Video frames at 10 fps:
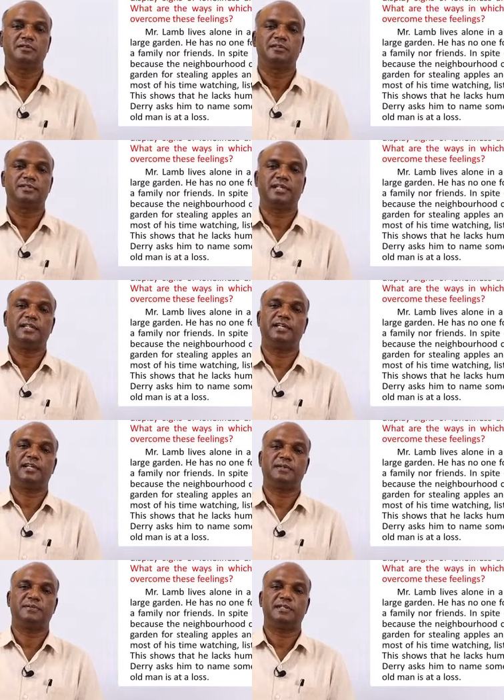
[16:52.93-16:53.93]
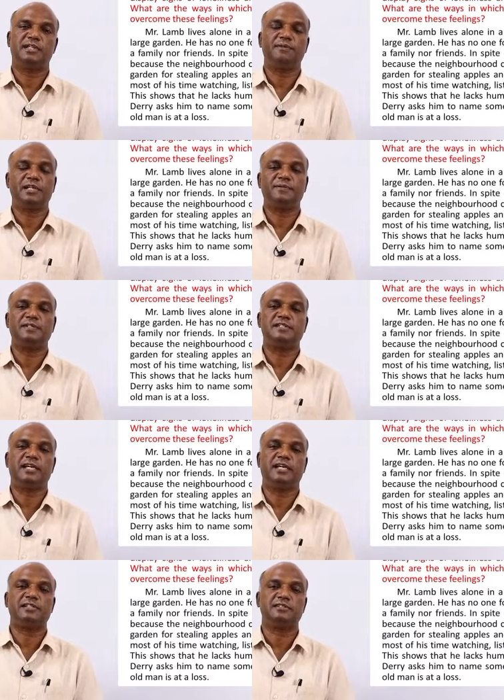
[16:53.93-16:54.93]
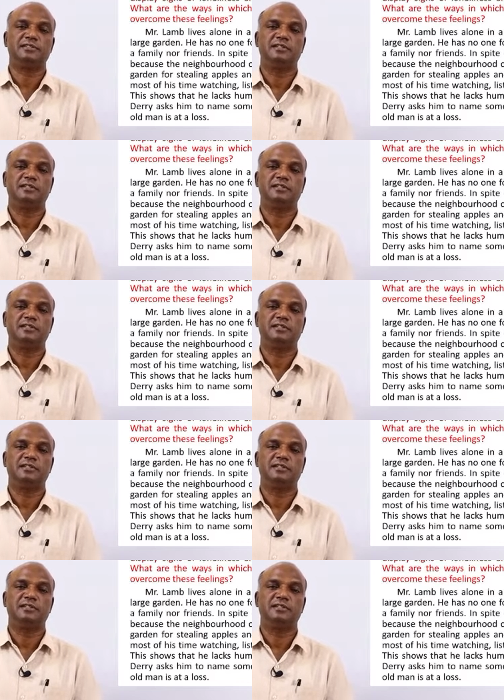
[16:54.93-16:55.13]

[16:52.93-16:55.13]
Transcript: say the names. Even if he says,